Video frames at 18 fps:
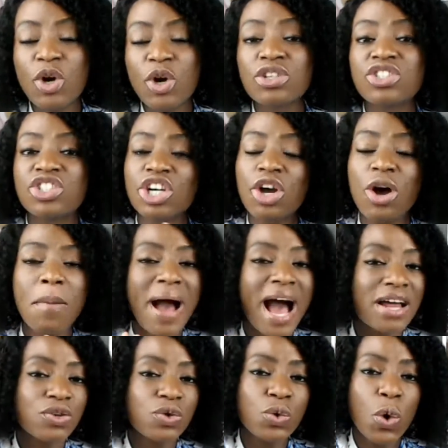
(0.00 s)
because
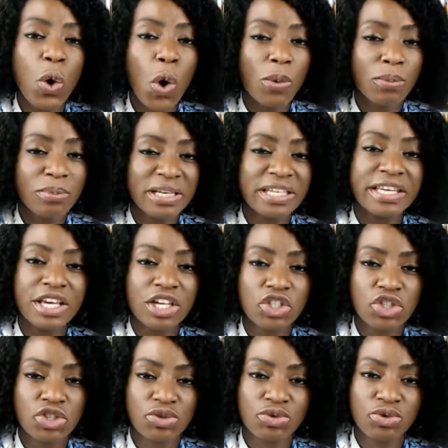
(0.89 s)
Jacob had no
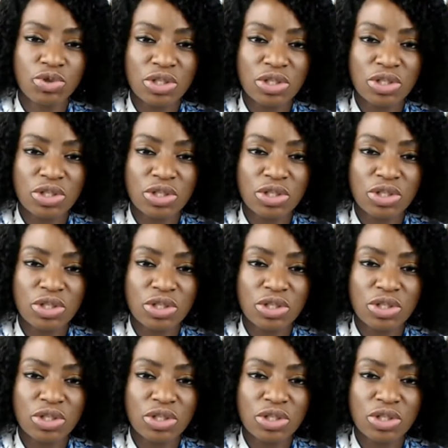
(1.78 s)
obligation